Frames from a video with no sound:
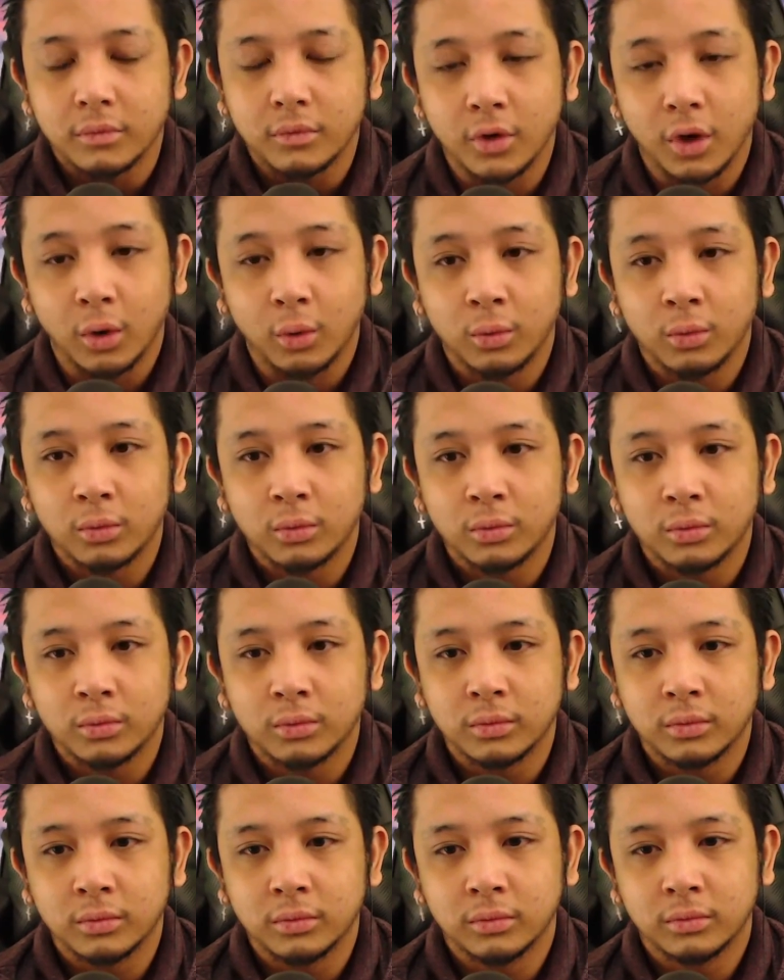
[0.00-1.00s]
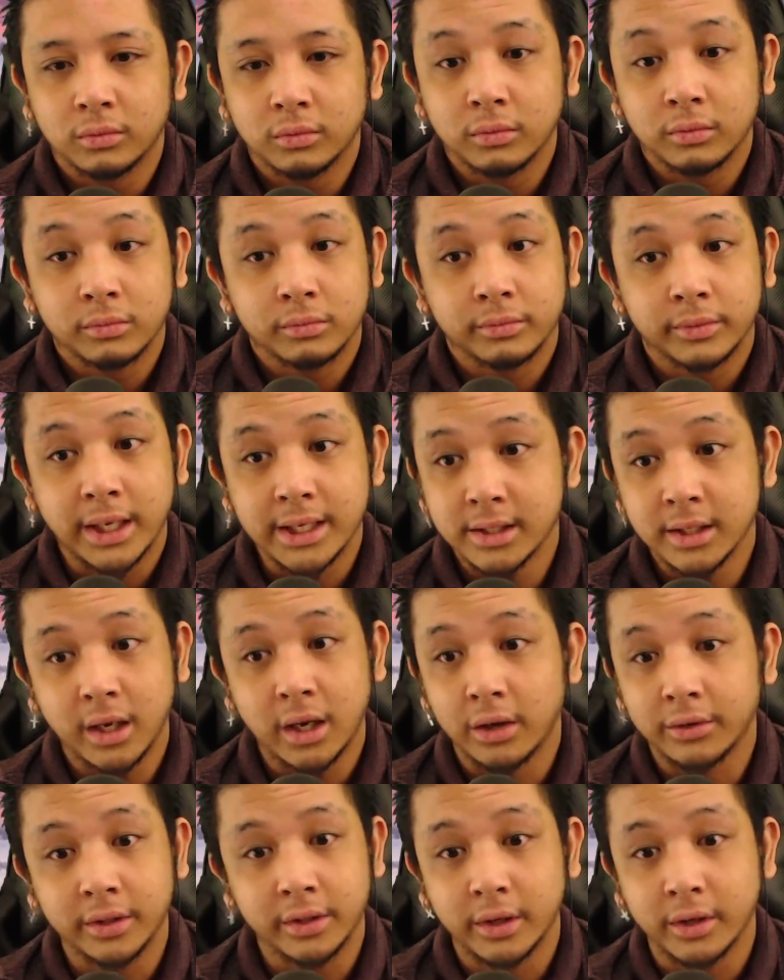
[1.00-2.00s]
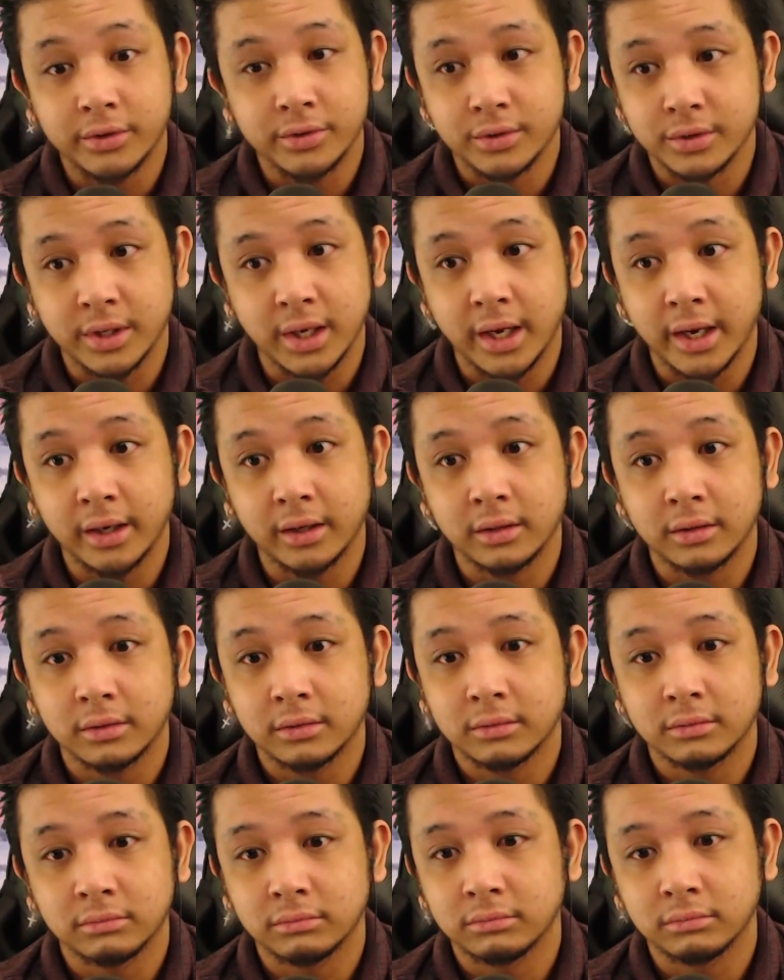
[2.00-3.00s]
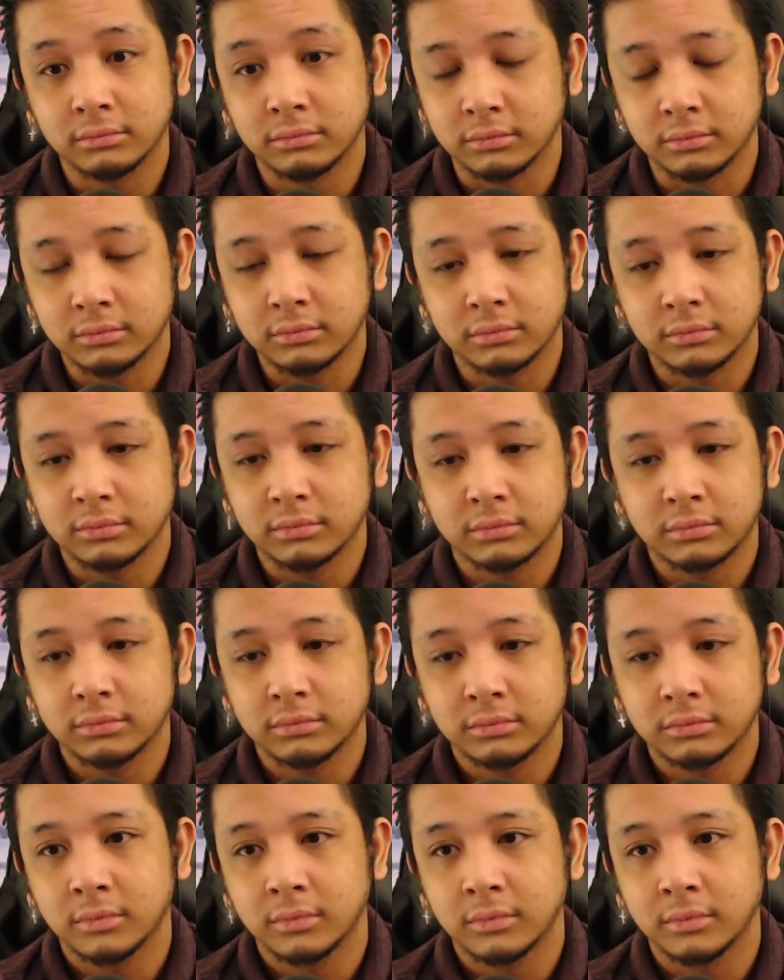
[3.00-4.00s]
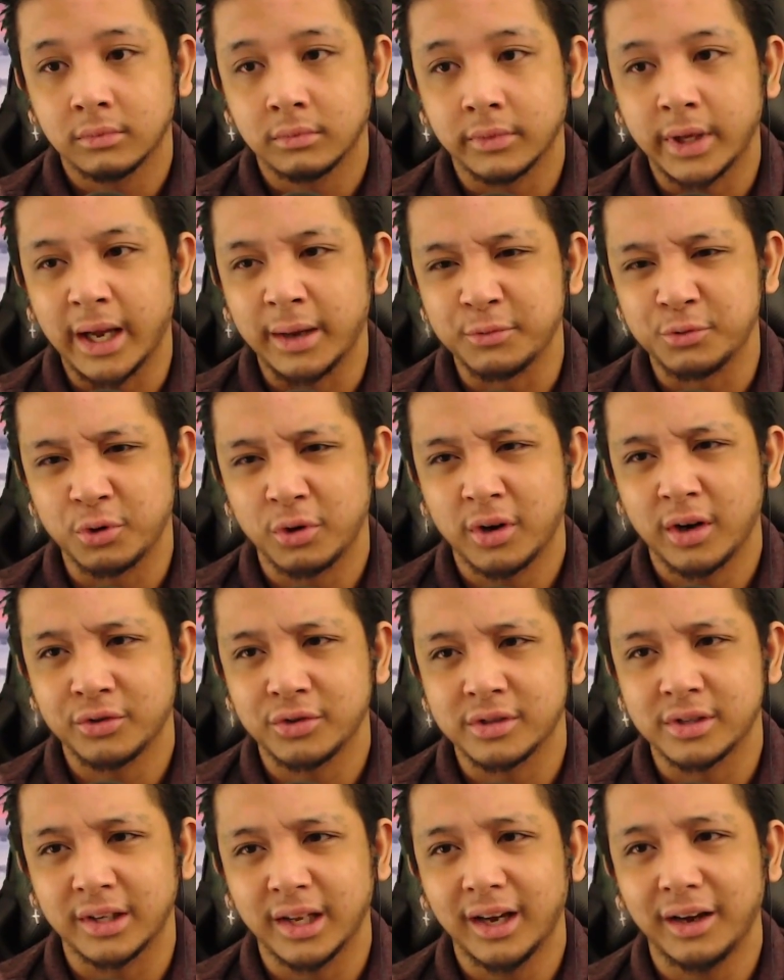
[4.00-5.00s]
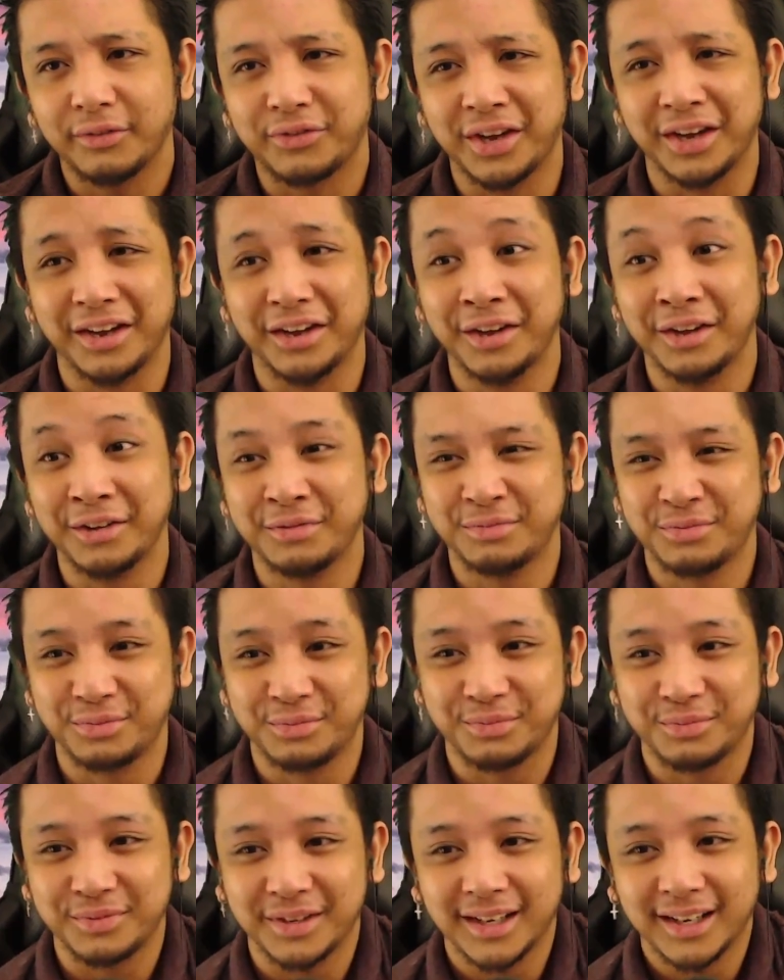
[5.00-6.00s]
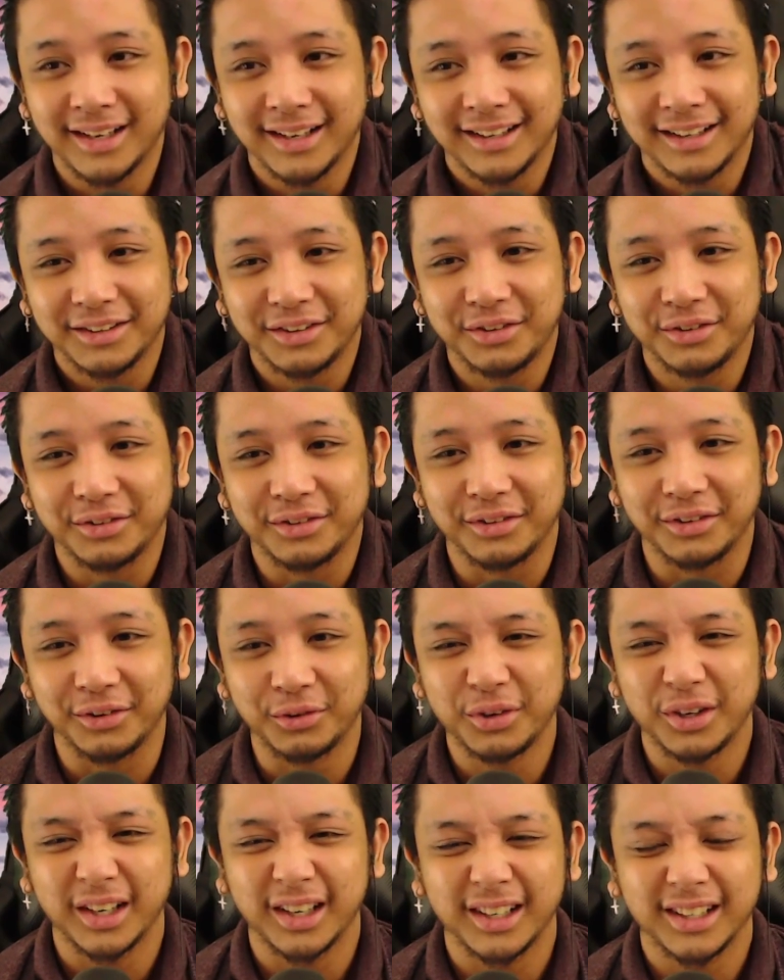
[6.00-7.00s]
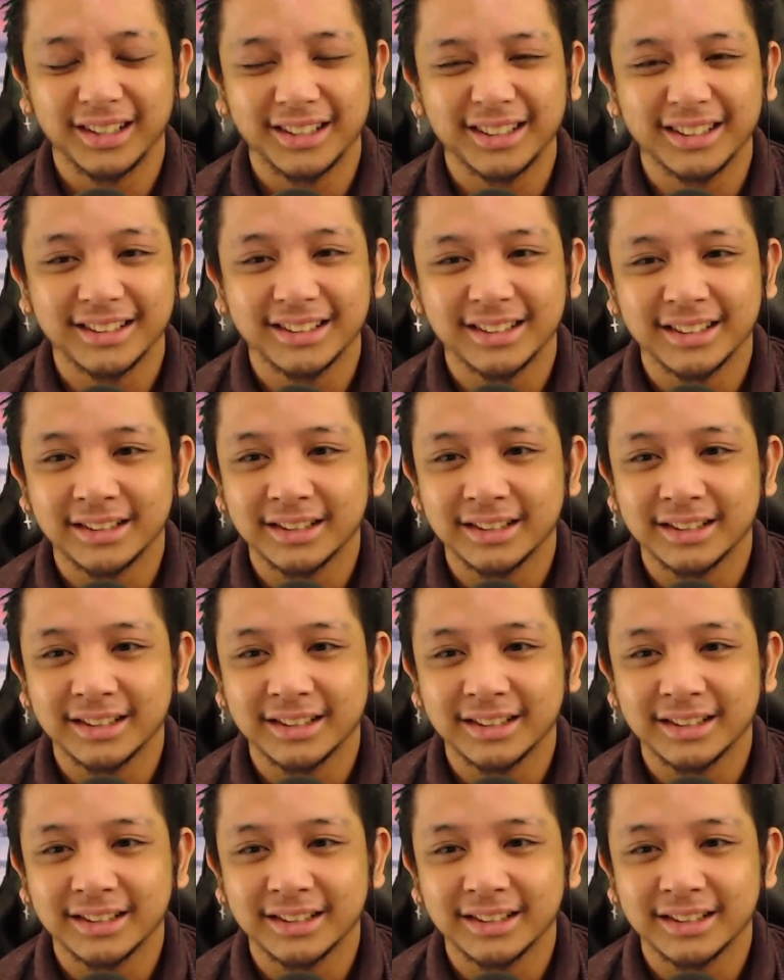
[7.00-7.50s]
No. That's not how Daenerys is dying. Mm-mm. Damn, Drogon just left. Okay.